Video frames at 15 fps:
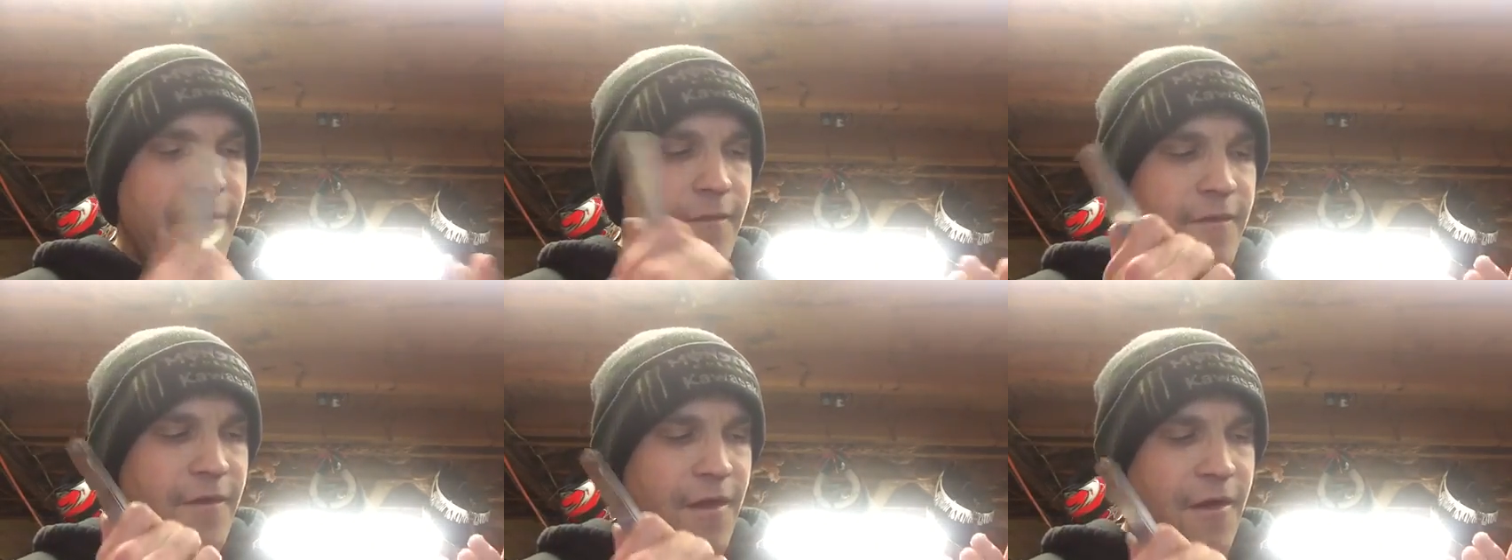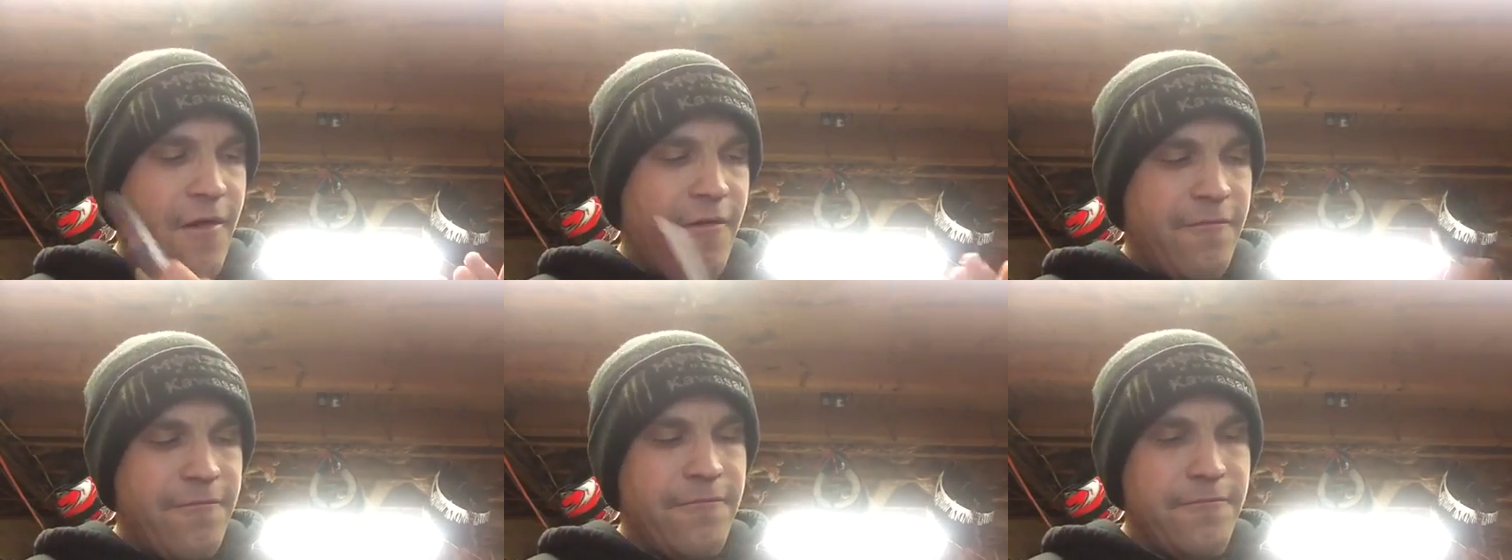
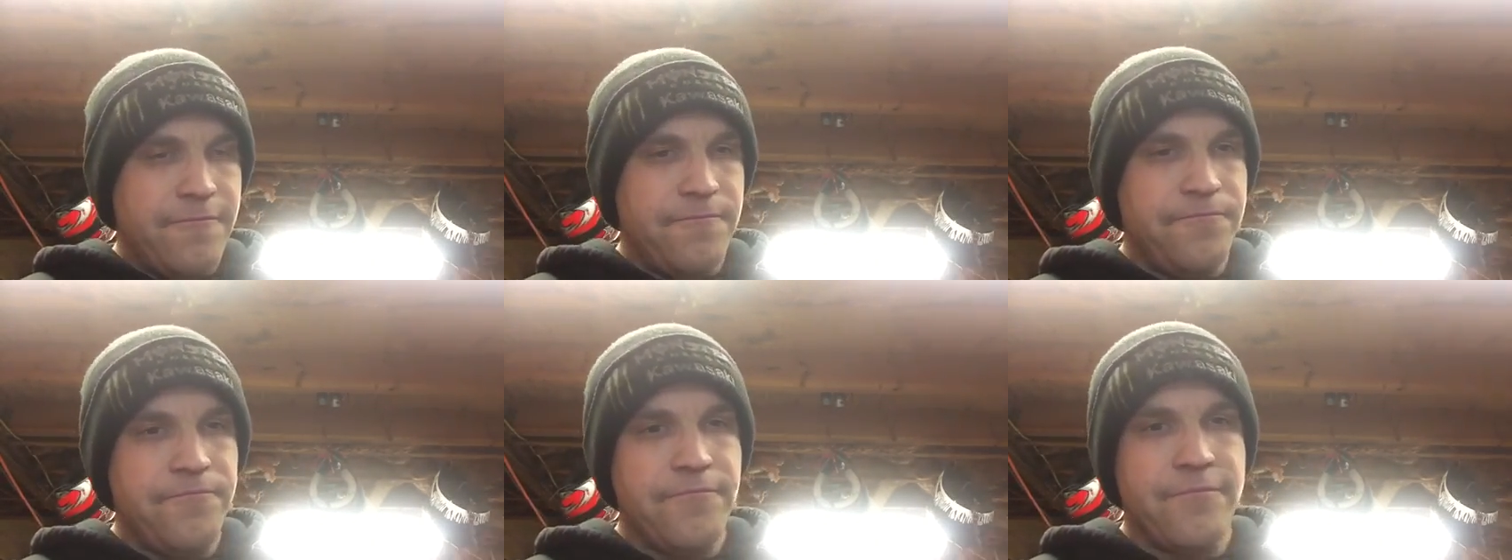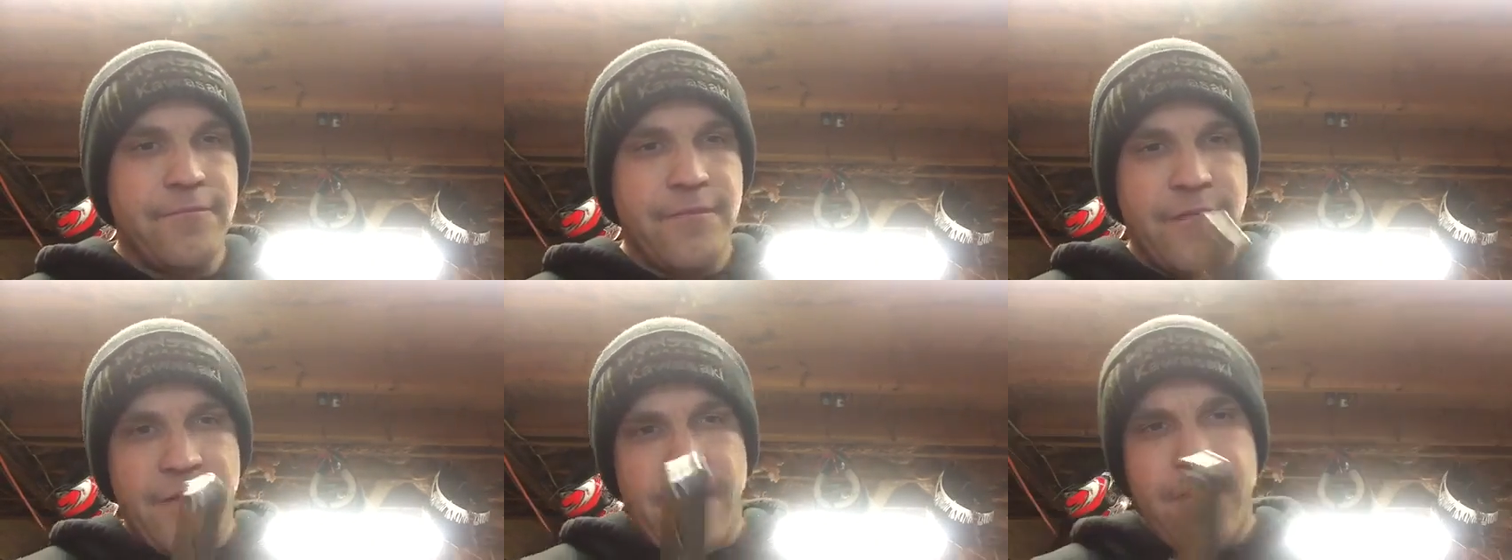So,
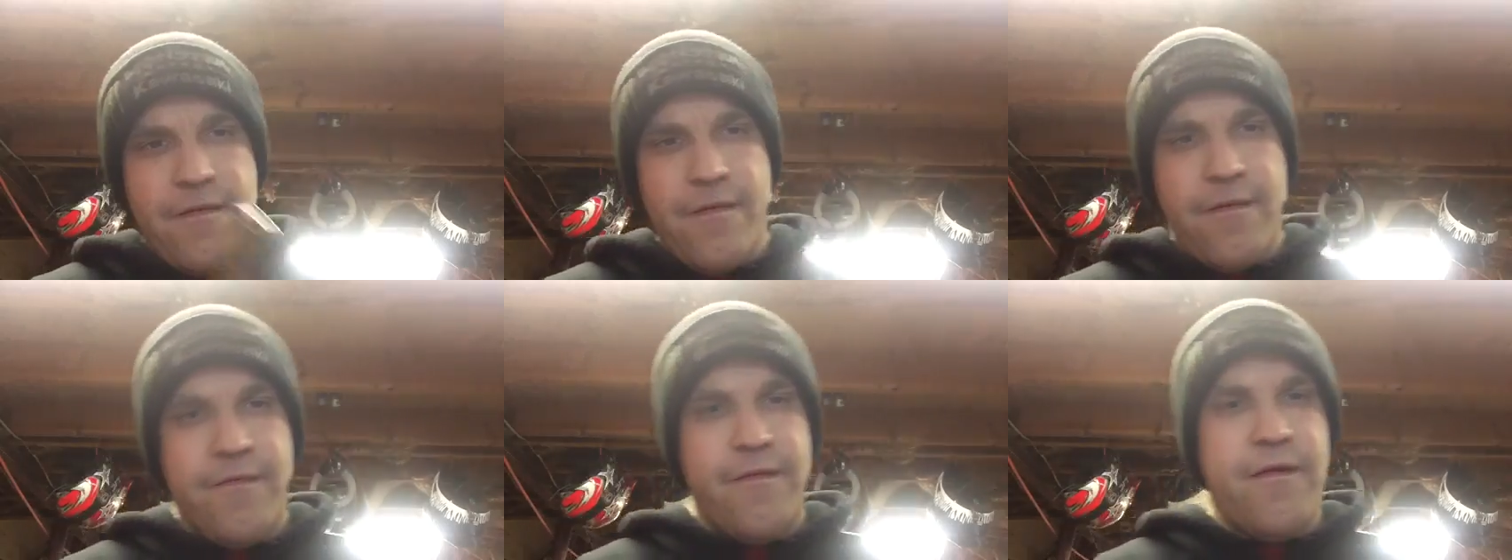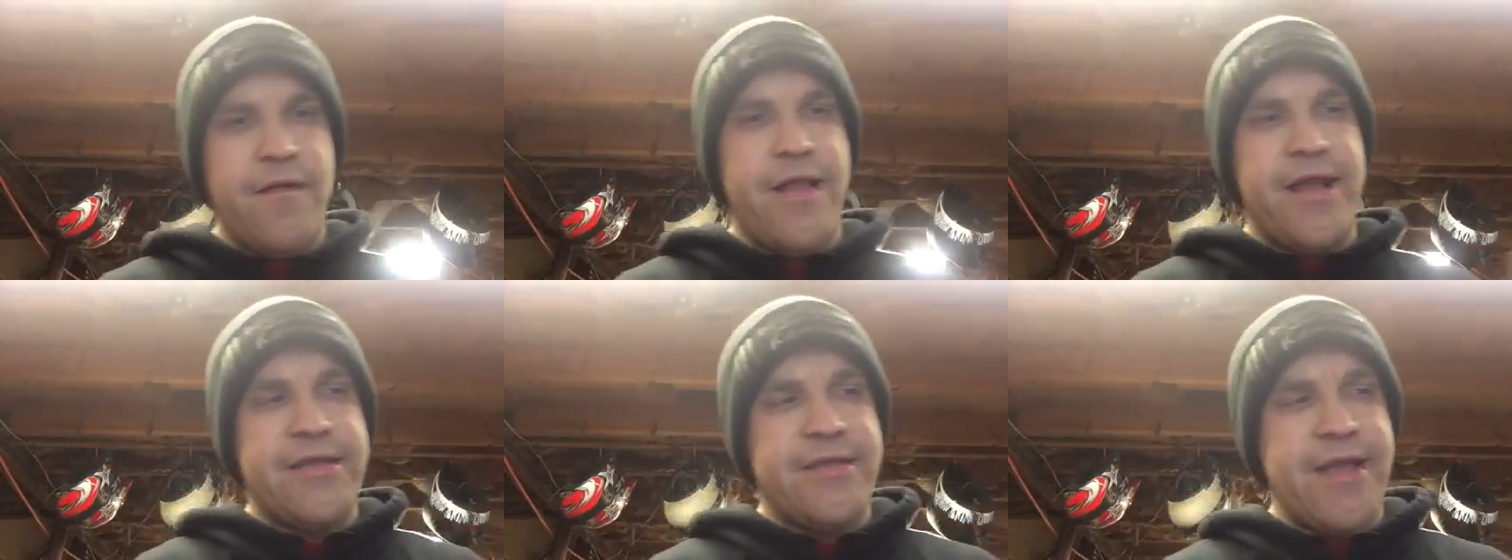till
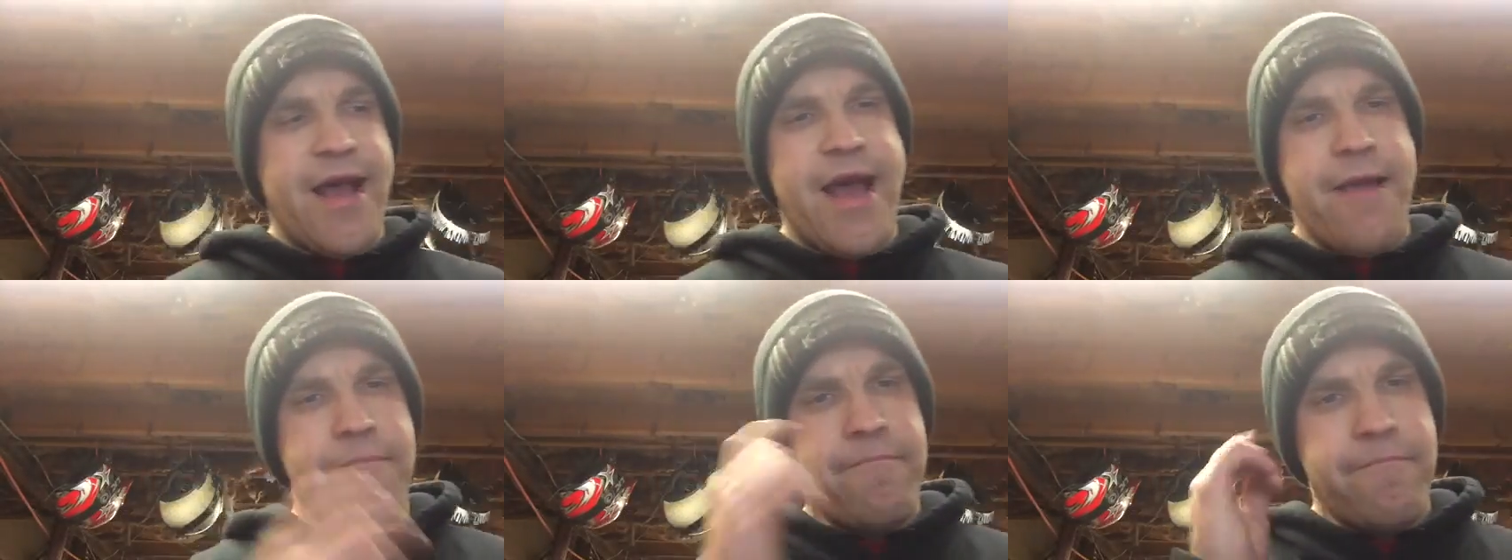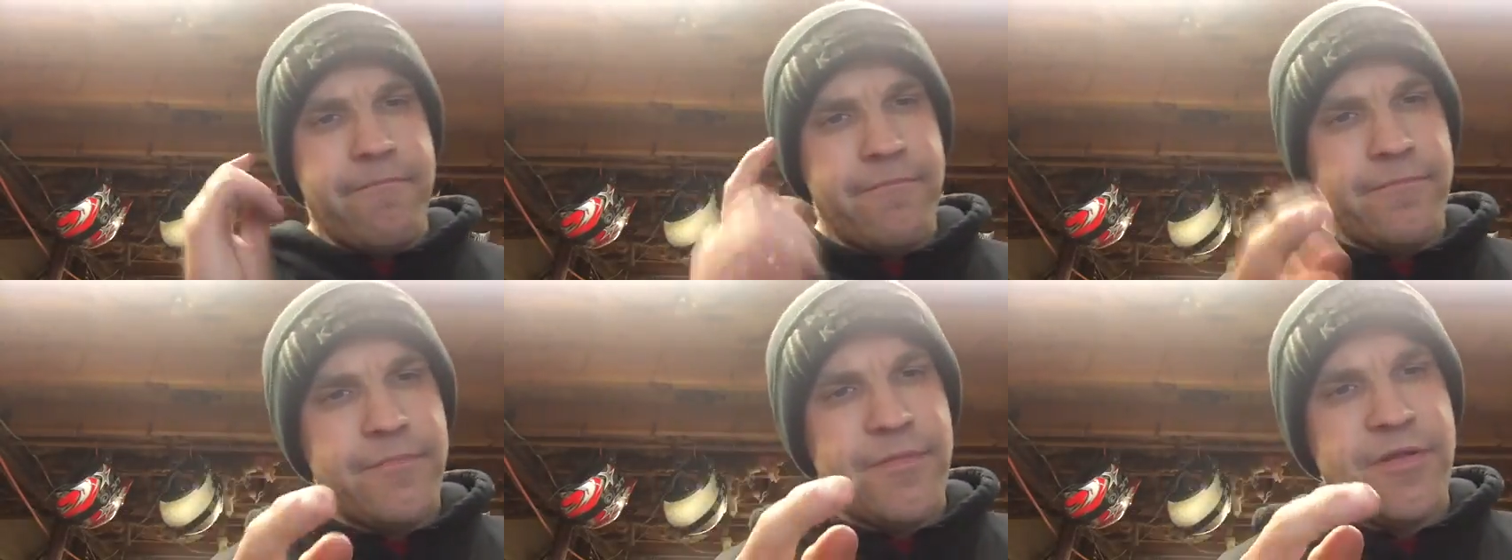next time,
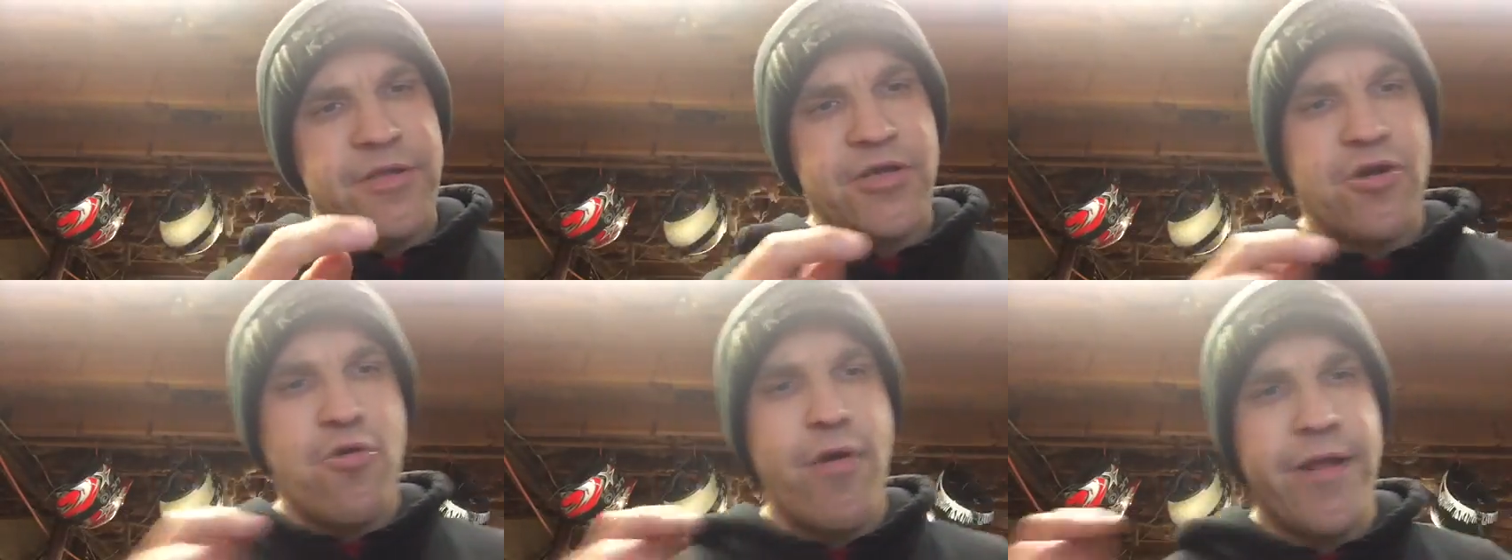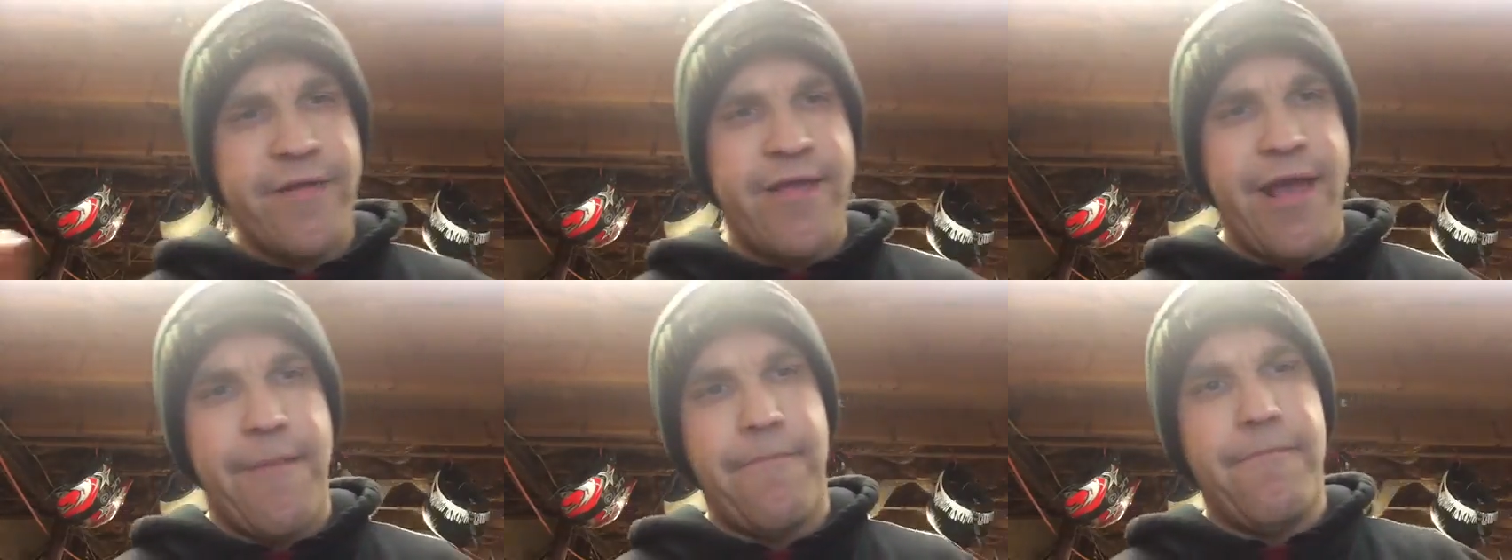it's a quick
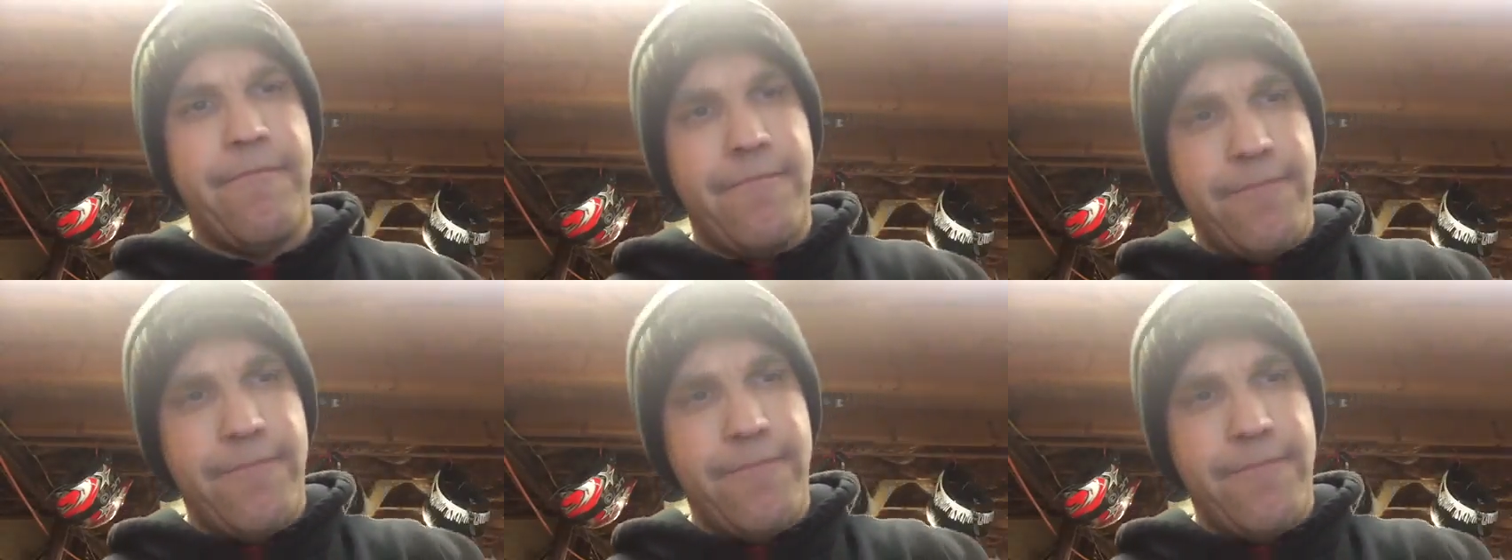tip.